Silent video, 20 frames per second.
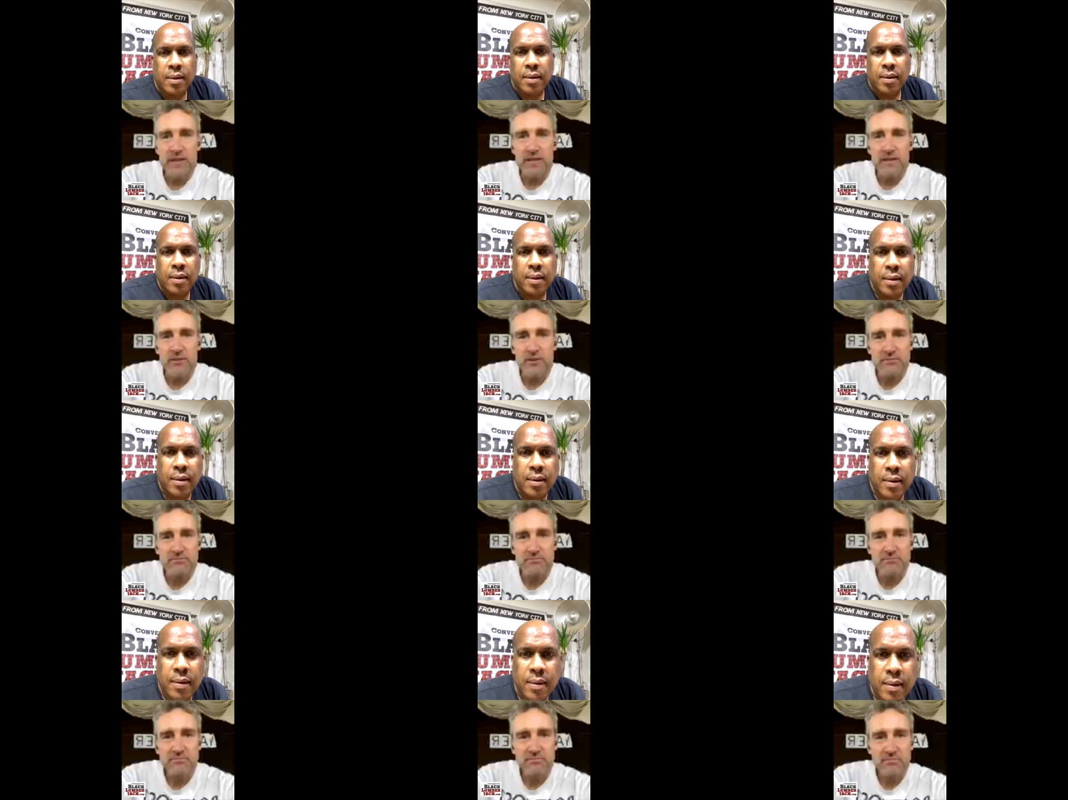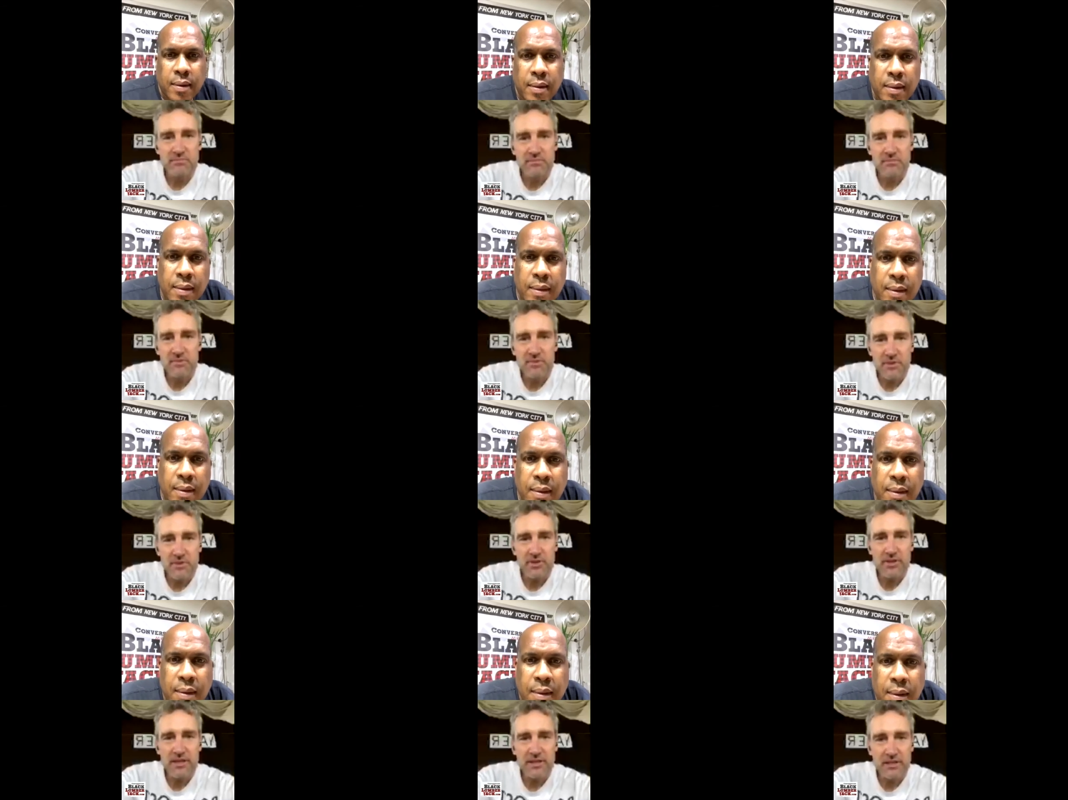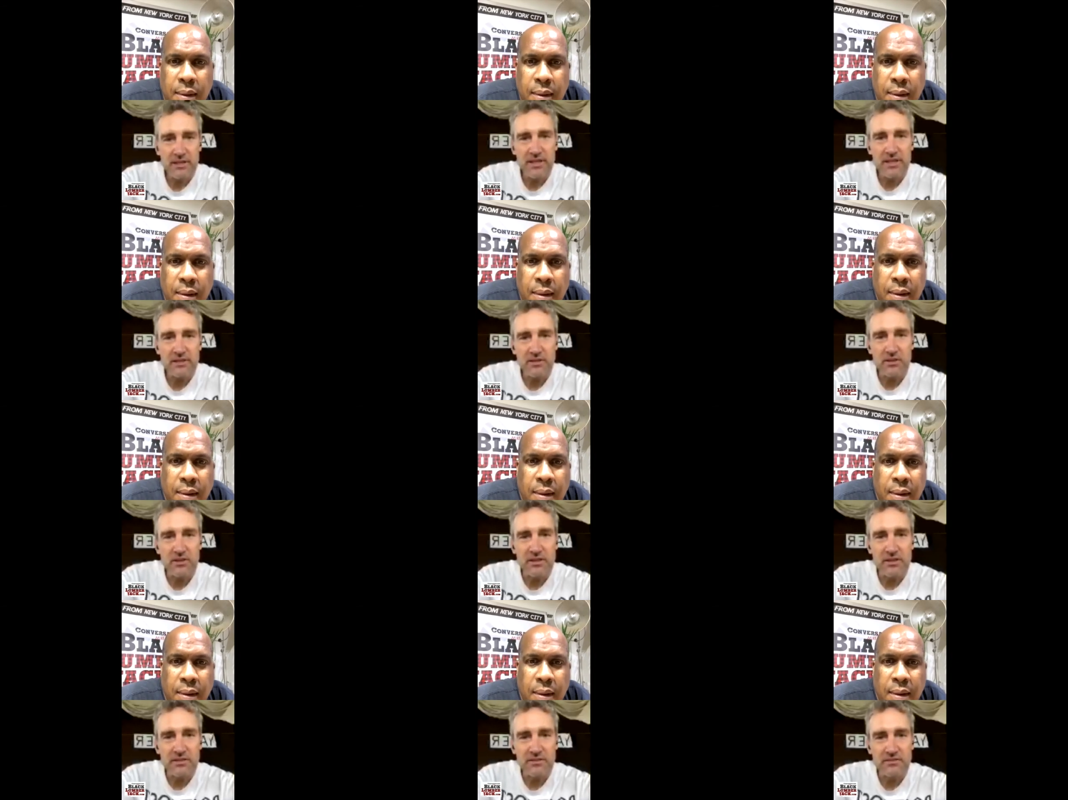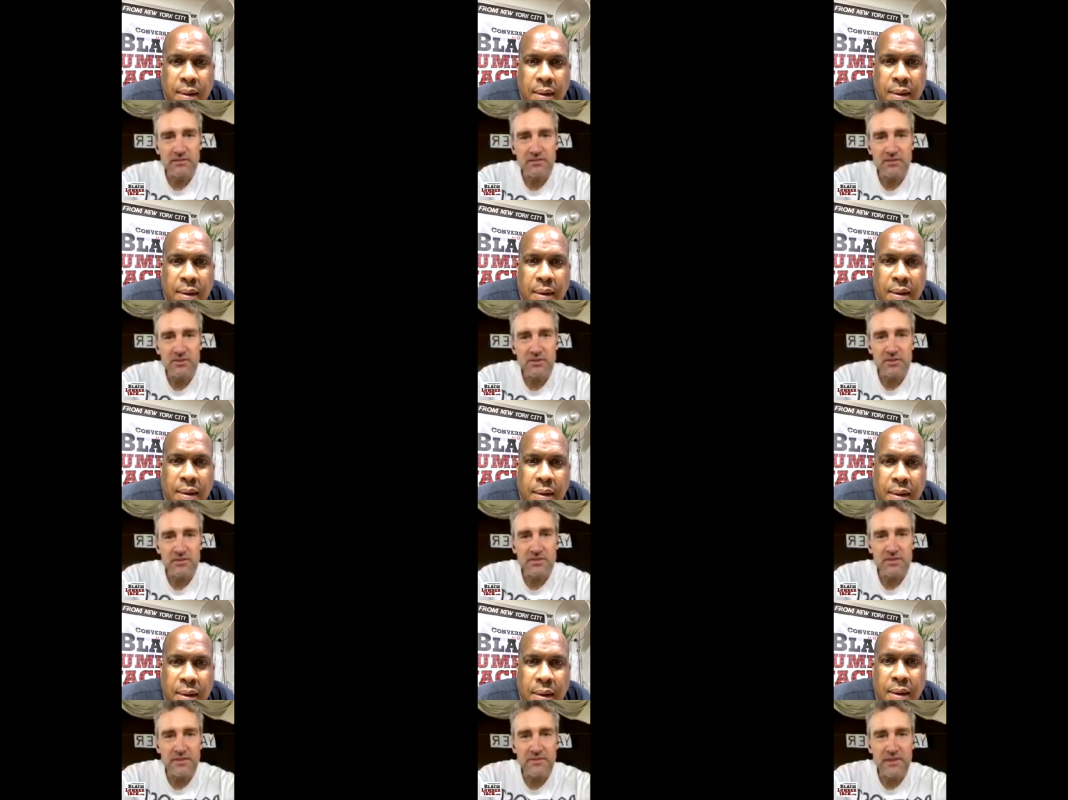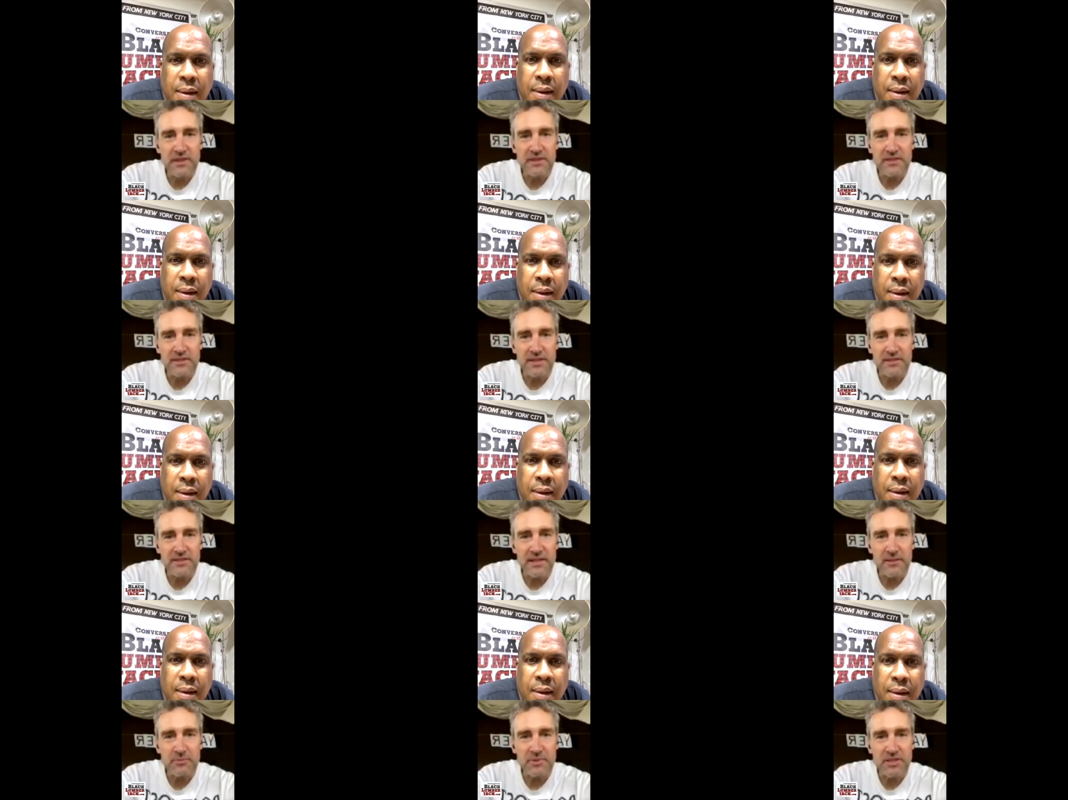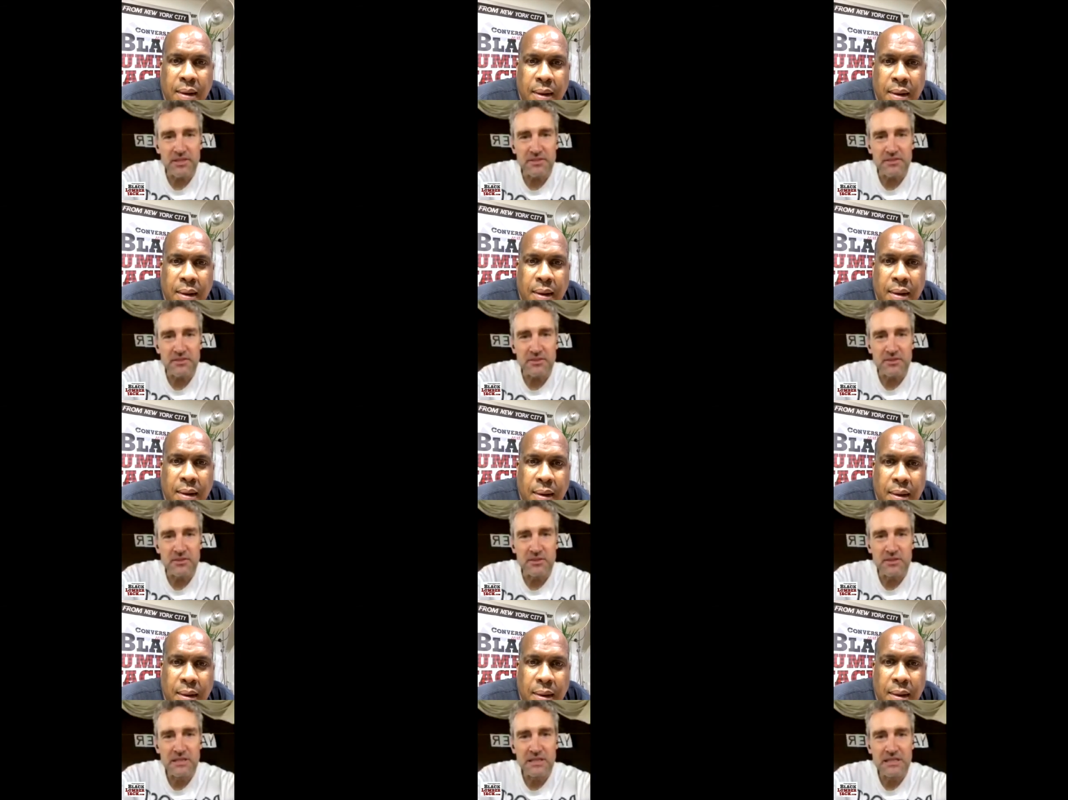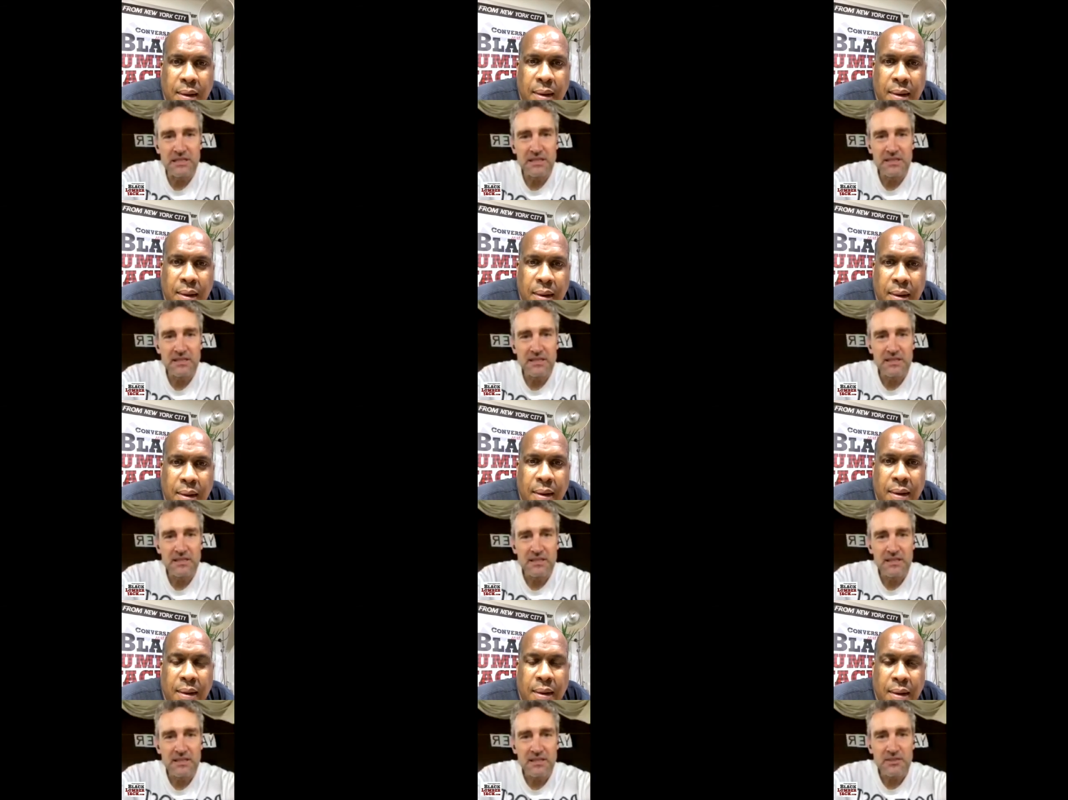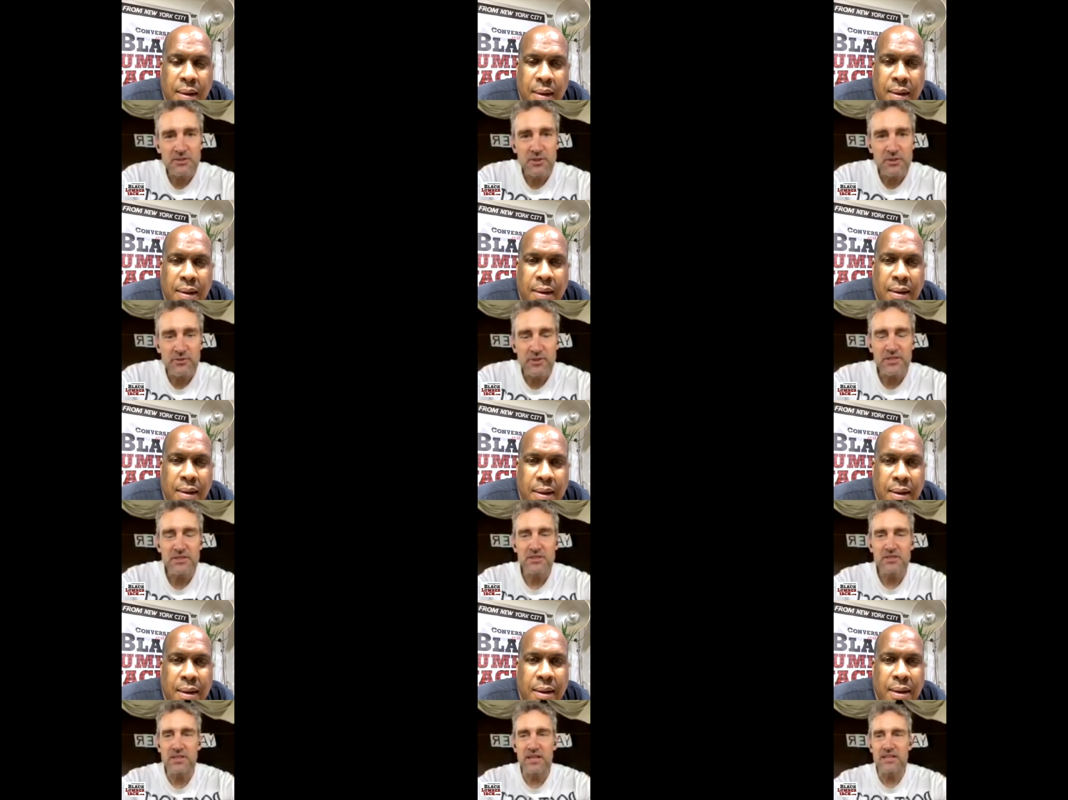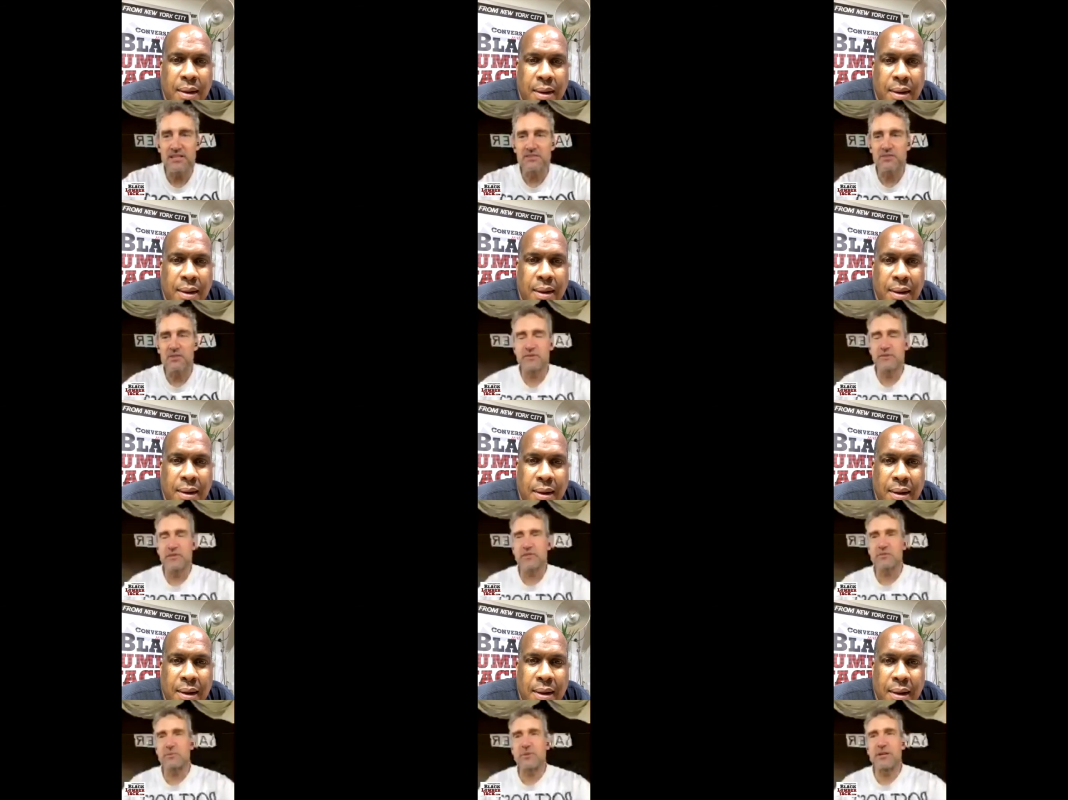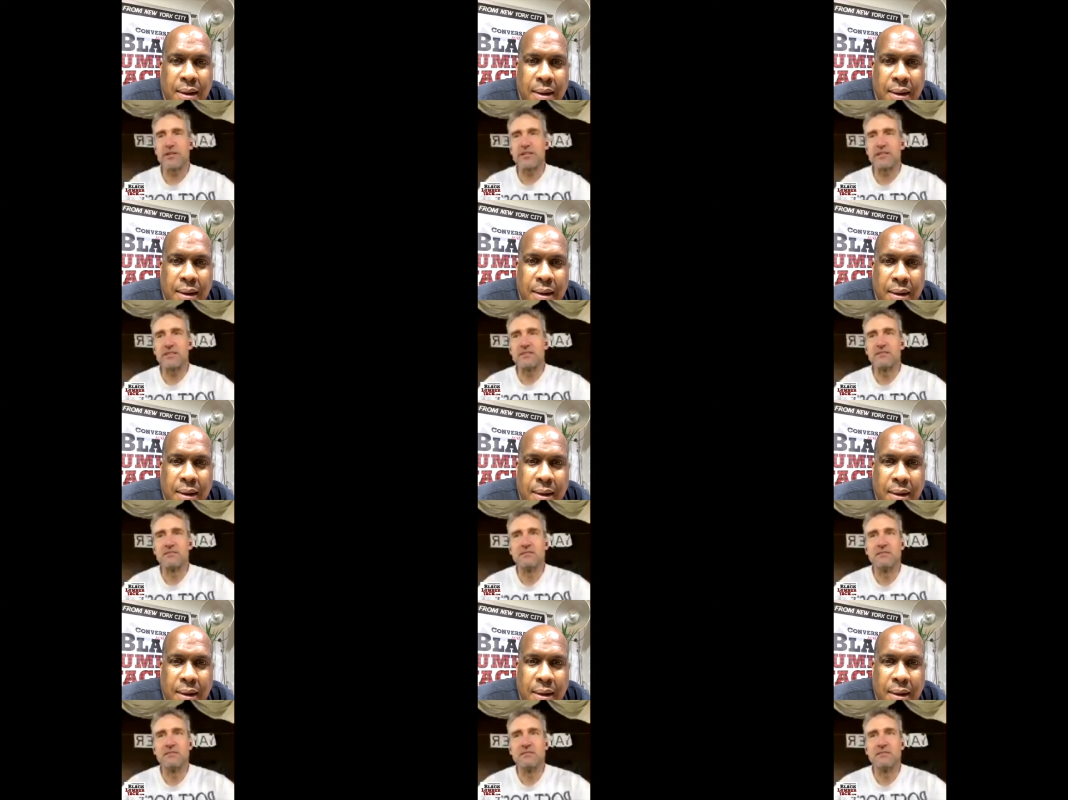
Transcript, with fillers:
Speaker 1: would go down to the landlord and sort of see if I could take that place too. So eventually, I had sort of expanded